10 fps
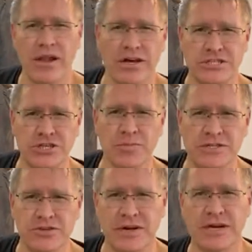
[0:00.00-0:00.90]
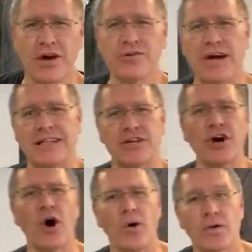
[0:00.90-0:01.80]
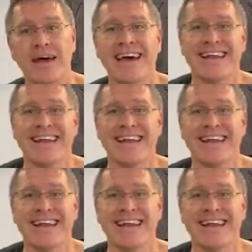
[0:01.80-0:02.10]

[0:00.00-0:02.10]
Look at you, Mister Ego, you got the gold.